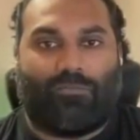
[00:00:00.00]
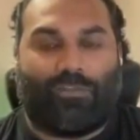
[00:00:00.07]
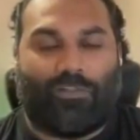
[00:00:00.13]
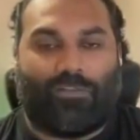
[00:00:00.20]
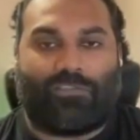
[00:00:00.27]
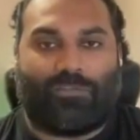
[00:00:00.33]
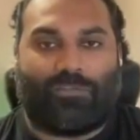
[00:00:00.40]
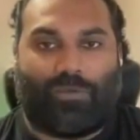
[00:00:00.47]

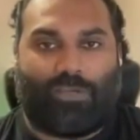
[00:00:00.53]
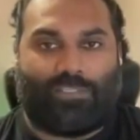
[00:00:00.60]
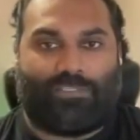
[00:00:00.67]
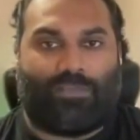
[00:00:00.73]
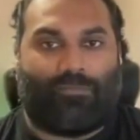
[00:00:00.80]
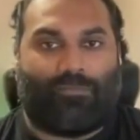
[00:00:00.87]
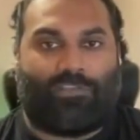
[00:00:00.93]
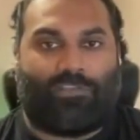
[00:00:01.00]
filtered by
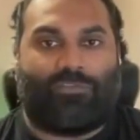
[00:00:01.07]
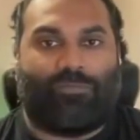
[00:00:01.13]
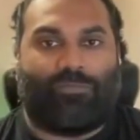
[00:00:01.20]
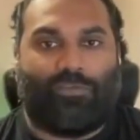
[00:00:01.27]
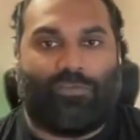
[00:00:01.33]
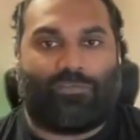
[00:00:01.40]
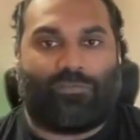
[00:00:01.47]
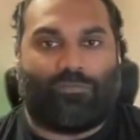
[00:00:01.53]
some
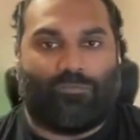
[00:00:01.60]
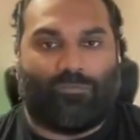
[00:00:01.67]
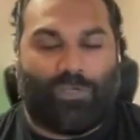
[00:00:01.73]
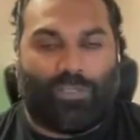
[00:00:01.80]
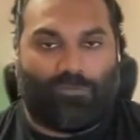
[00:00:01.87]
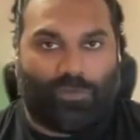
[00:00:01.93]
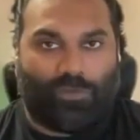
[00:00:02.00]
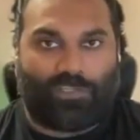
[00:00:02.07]
attributes,
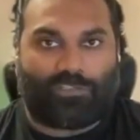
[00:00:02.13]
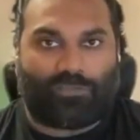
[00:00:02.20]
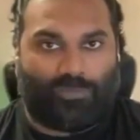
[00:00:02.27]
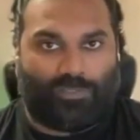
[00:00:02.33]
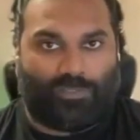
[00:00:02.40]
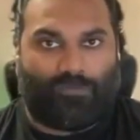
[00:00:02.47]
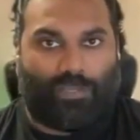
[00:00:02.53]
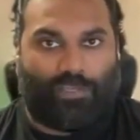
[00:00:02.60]
enriched
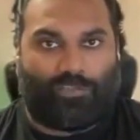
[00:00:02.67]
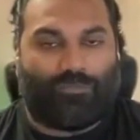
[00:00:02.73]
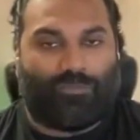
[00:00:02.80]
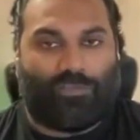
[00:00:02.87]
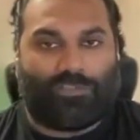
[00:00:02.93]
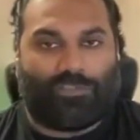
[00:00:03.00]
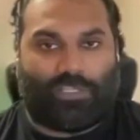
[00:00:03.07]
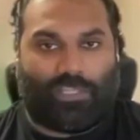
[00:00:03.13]
with some attributes,